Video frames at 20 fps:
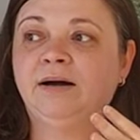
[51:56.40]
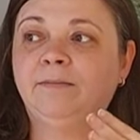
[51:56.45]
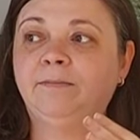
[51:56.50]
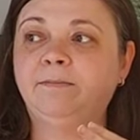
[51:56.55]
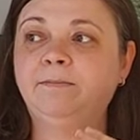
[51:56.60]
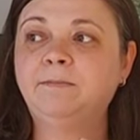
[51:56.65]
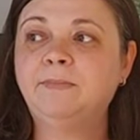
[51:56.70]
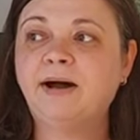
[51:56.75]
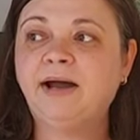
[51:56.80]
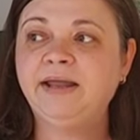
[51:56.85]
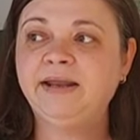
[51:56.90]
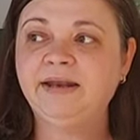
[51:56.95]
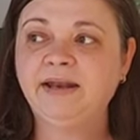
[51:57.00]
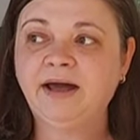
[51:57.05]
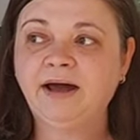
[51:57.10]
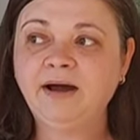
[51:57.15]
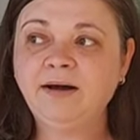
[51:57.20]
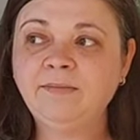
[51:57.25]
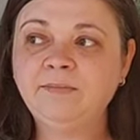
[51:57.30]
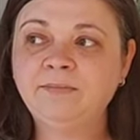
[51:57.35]
My
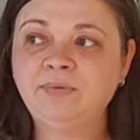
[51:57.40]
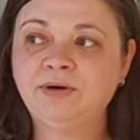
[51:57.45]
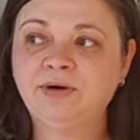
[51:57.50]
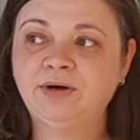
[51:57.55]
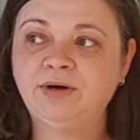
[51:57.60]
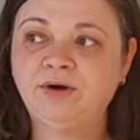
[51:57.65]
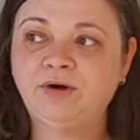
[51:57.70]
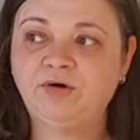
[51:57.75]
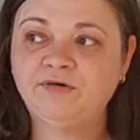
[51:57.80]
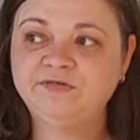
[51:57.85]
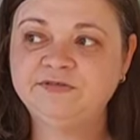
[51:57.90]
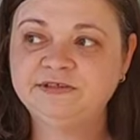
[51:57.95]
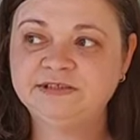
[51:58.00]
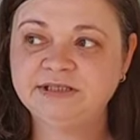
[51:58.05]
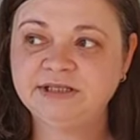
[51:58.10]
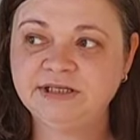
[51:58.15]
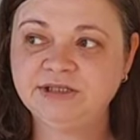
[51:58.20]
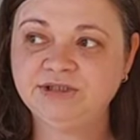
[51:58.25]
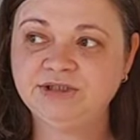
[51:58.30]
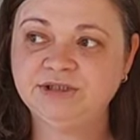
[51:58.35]
number of
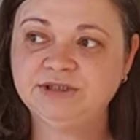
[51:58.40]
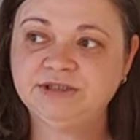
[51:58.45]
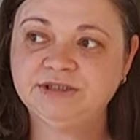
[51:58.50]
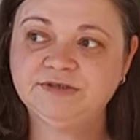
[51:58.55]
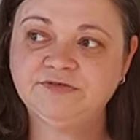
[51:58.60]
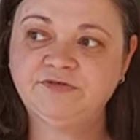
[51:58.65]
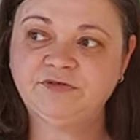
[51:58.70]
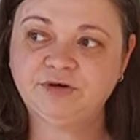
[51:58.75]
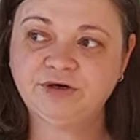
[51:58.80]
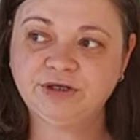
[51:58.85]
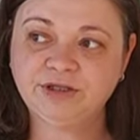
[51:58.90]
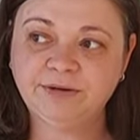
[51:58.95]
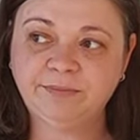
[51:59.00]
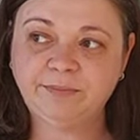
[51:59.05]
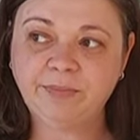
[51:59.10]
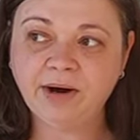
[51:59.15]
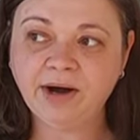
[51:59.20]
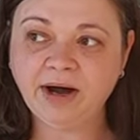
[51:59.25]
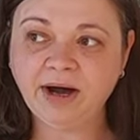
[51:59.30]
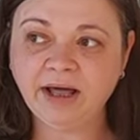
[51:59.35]
stitches for the
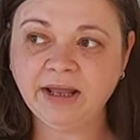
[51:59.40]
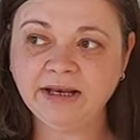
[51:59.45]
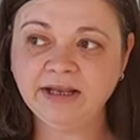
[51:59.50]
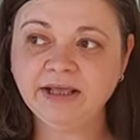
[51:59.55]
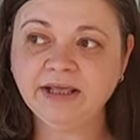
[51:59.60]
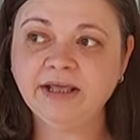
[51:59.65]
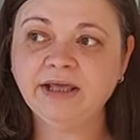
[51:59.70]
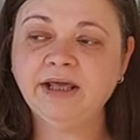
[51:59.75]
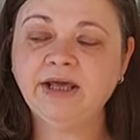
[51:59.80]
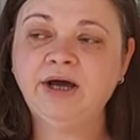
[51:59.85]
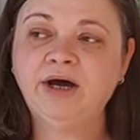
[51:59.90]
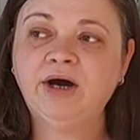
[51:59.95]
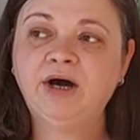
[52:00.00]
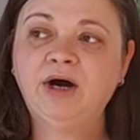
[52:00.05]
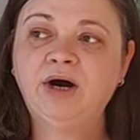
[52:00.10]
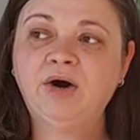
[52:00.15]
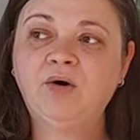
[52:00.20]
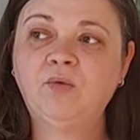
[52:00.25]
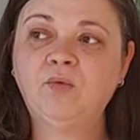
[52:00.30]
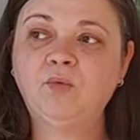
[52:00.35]
body
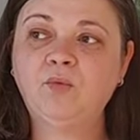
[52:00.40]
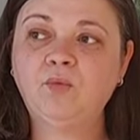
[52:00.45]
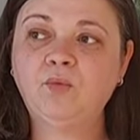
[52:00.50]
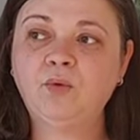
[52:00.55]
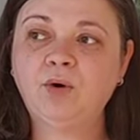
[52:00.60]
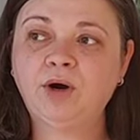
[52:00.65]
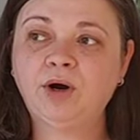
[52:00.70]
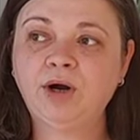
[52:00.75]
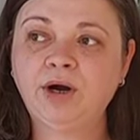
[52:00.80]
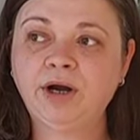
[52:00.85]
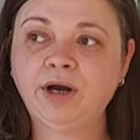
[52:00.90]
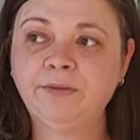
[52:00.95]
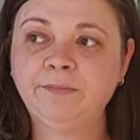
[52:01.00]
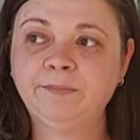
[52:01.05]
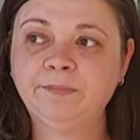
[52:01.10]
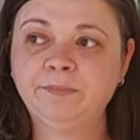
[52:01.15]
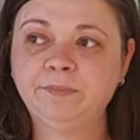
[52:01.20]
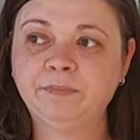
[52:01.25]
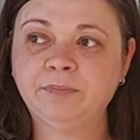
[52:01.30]
were